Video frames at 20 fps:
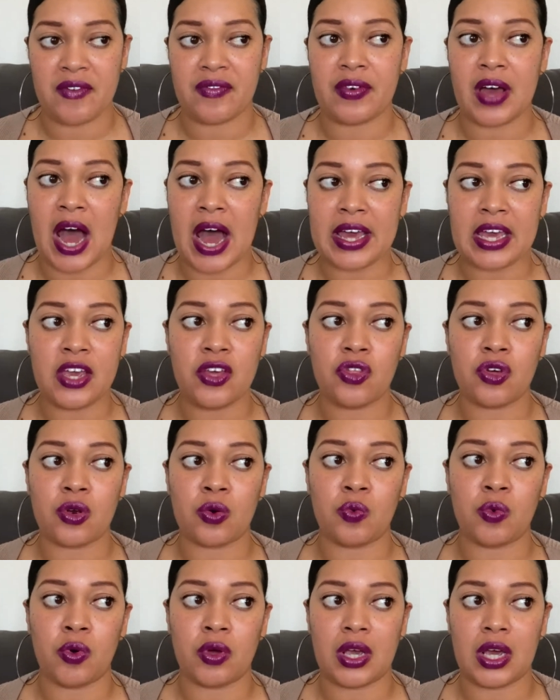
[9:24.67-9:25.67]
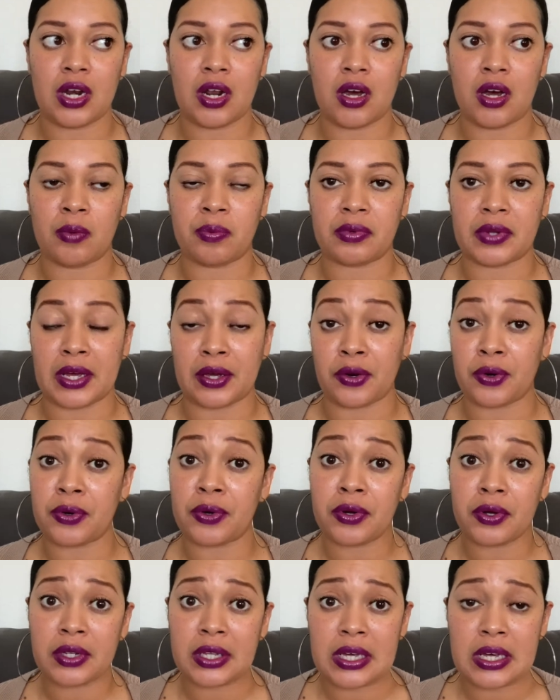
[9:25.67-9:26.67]
I either will get up like
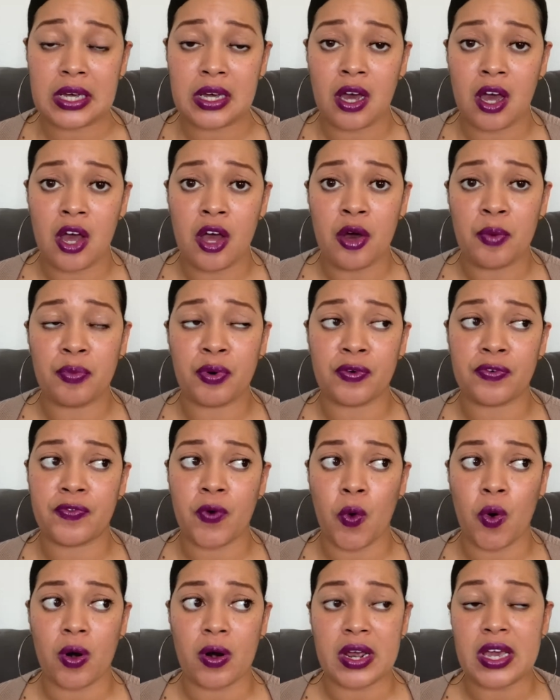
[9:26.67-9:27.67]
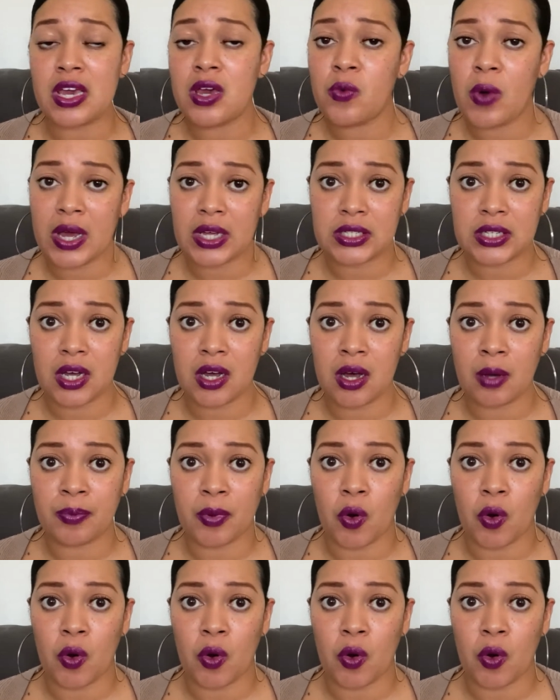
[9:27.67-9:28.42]
early before he wakes up,